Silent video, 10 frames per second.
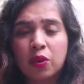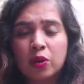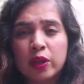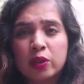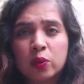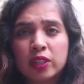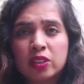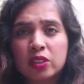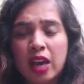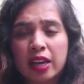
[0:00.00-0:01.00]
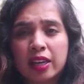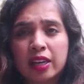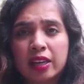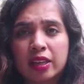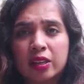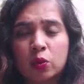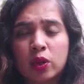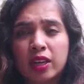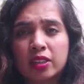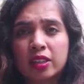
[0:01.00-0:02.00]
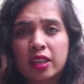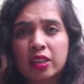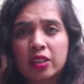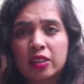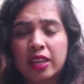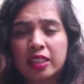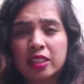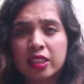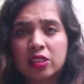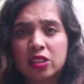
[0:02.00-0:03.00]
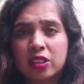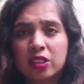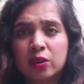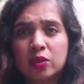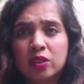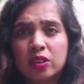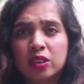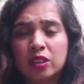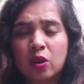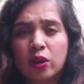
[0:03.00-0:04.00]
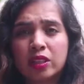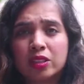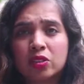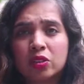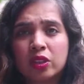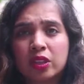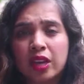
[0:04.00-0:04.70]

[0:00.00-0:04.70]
following which I worked in a dental institute, a college,